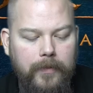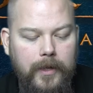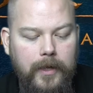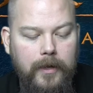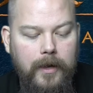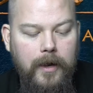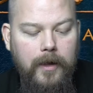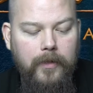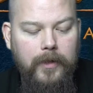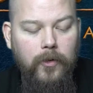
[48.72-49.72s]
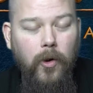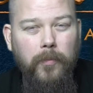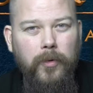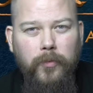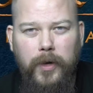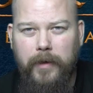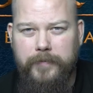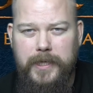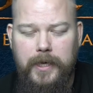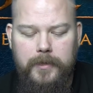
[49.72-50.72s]
the normal Wood
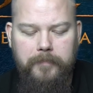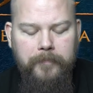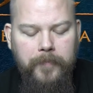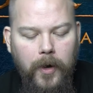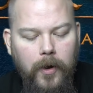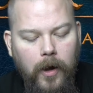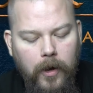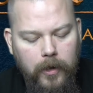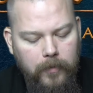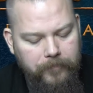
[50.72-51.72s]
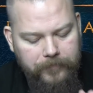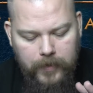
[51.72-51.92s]
Elves in it, but I